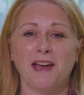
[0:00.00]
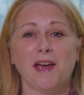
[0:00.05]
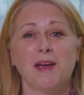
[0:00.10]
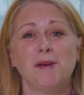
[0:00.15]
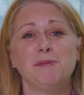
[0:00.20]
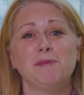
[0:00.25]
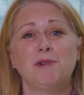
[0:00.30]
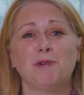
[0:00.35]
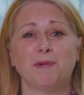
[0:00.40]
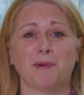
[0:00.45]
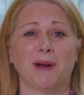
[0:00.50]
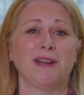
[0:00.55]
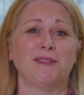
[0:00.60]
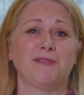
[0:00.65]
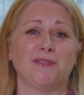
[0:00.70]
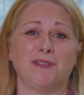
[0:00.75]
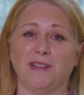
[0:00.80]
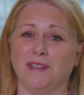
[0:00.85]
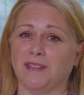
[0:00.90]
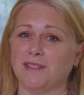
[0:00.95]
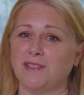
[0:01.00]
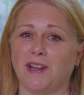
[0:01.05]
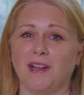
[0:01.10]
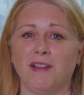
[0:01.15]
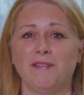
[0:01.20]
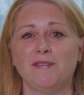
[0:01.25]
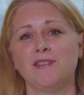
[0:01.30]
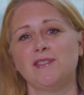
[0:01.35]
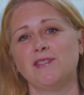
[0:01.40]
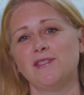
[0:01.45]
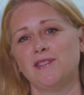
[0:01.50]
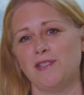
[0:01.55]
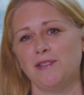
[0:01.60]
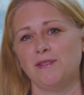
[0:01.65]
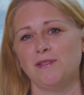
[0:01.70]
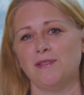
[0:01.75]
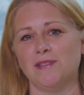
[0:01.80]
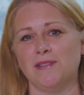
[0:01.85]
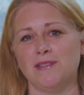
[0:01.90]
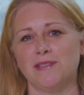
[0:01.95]
I'm grateful to all of the
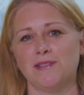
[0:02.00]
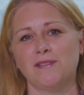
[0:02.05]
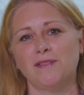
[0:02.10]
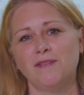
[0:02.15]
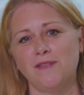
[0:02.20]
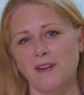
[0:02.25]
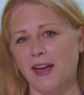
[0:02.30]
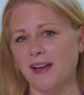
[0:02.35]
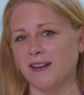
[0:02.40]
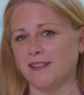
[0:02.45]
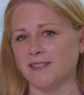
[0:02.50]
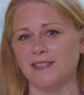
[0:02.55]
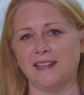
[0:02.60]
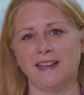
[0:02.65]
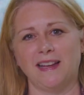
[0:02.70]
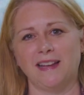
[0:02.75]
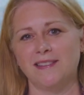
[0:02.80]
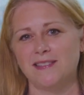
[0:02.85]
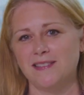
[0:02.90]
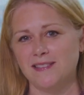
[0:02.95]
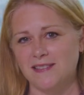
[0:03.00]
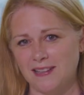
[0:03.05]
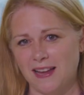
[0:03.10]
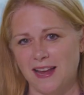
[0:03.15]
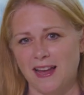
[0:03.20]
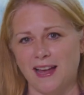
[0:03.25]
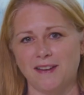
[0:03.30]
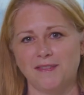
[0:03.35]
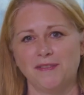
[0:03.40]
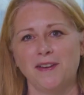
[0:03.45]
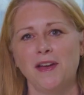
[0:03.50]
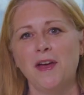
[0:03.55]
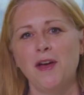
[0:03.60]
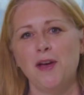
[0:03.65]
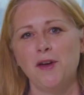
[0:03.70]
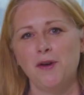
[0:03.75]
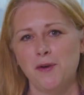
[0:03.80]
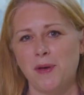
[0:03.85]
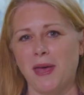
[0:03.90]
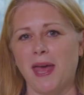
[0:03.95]
students, faculty, and staff
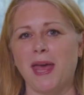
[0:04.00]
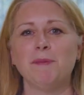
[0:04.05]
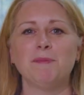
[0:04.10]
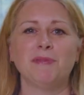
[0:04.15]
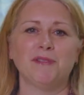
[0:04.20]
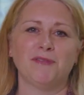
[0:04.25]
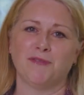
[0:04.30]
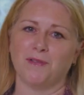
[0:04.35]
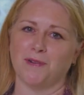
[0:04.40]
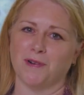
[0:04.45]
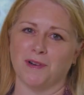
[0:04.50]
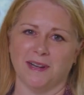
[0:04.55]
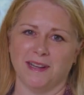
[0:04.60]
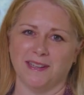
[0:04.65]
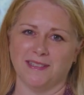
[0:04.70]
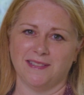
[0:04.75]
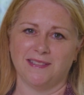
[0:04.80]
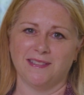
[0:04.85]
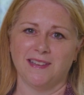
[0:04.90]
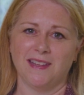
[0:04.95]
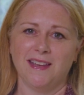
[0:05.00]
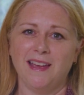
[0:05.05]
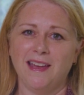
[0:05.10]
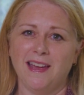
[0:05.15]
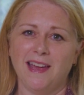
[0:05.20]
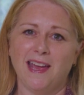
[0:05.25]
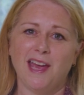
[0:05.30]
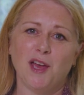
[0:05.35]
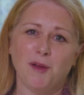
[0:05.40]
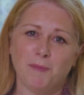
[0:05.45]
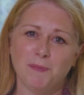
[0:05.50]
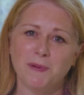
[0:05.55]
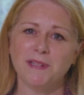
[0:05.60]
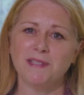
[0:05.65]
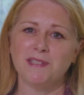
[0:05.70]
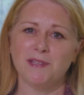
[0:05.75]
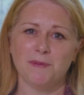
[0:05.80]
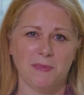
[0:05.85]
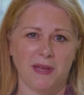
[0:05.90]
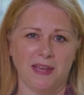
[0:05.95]
who came before us
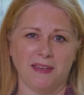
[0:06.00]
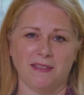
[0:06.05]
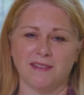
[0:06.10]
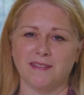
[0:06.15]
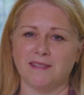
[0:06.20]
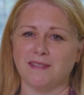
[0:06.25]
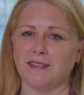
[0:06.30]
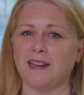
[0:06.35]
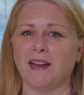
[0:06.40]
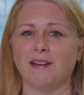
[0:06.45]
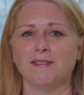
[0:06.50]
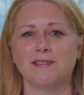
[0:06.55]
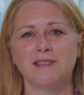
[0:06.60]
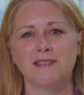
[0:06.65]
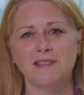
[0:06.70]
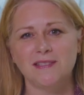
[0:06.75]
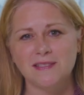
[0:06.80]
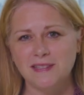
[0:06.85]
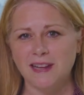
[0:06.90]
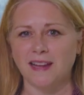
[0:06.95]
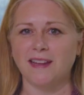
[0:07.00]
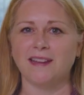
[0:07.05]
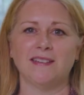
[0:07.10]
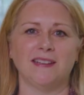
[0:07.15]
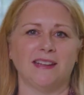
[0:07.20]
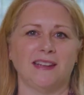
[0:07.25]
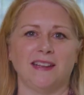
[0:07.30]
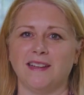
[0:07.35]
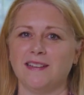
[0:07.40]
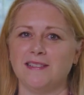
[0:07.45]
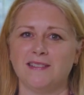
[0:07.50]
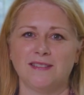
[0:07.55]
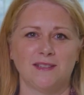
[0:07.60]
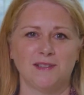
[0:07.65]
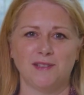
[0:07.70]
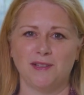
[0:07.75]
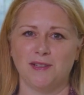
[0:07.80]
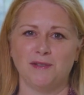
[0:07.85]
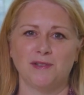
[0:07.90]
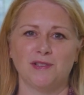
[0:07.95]
helping to make this an outstanding
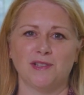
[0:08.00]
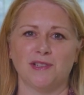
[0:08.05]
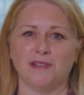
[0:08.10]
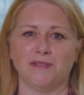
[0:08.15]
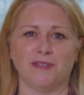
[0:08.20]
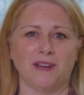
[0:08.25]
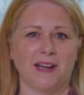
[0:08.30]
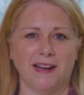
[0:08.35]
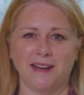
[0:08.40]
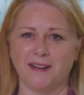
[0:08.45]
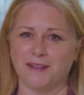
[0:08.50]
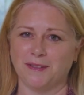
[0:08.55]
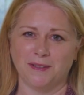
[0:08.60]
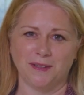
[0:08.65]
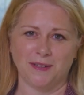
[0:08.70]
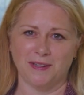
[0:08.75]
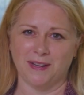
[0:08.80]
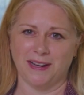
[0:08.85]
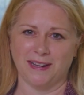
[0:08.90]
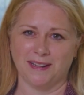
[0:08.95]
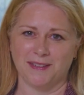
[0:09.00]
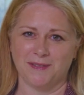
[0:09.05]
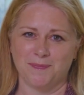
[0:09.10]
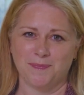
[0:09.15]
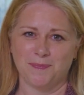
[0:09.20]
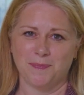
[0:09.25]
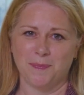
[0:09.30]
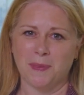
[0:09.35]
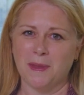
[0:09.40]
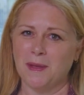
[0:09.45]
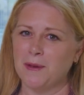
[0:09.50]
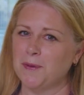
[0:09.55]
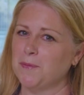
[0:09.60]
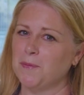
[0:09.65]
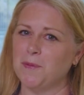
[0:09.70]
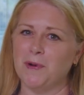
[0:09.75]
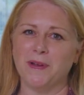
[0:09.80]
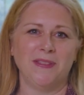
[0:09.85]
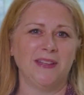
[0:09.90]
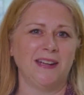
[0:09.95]
institution of higher learning,
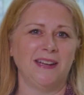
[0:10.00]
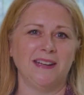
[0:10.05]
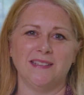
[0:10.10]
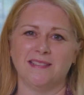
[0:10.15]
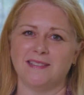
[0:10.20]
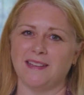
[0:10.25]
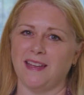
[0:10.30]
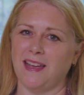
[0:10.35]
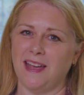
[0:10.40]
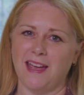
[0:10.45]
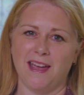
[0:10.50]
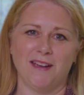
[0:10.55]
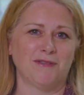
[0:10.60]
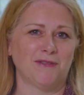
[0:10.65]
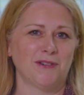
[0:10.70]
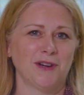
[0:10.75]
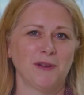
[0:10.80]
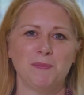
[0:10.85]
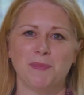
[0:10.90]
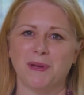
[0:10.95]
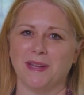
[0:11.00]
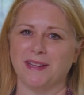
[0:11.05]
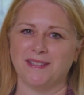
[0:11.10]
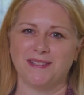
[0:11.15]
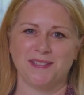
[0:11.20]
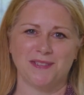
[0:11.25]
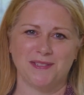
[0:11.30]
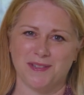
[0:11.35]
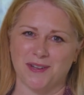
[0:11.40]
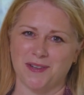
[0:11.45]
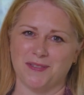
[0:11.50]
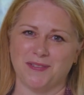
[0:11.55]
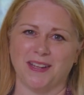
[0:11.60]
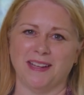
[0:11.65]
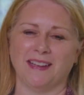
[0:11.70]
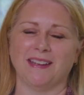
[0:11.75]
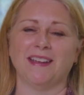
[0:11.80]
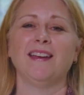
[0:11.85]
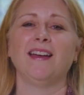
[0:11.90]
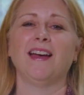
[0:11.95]
one that is every bit
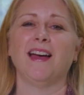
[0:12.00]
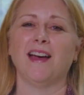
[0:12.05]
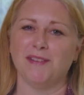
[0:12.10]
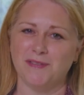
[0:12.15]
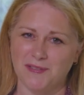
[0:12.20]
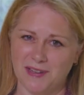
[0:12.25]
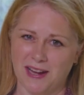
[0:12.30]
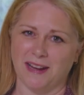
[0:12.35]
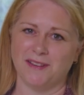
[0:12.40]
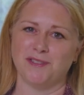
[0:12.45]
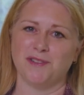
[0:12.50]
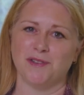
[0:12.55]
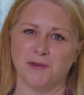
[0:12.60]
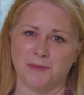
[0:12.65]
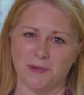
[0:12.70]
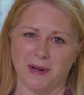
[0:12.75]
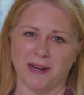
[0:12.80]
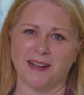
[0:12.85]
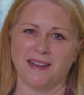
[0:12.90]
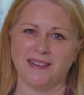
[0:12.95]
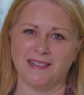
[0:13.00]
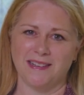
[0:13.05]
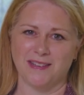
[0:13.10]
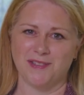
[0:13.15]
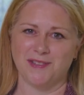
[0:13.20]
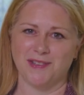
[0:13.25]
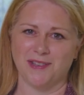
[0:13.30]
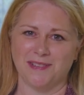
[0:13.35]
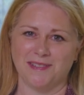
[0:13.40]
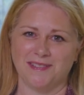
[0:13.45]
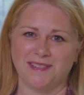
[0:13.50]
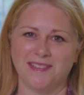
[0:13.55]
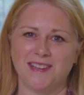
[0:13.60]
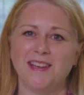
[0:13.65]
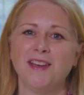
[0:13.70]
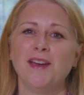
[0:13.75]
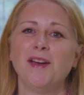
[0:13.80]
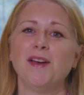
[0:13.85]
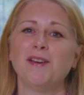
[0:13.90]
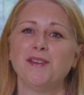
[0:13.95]
deserving of national recognition.
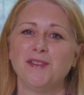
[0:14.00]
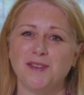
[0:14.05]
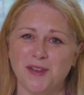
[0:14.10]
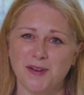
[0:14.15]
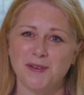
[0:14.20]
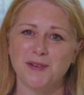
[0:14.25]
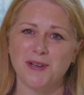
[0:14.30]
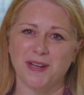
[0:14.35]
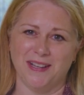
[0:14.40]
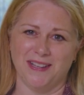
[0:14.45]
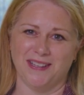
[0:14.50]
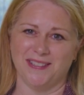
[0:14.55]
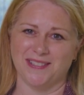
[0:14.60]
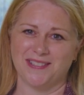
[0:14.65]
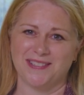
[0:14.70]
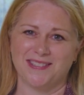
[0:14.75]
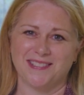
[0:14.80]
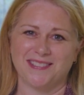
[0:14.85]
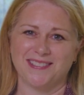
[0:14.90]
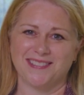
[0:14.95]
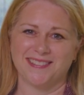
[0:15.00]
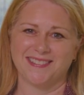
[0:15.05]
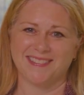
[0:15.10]
Go Gulls!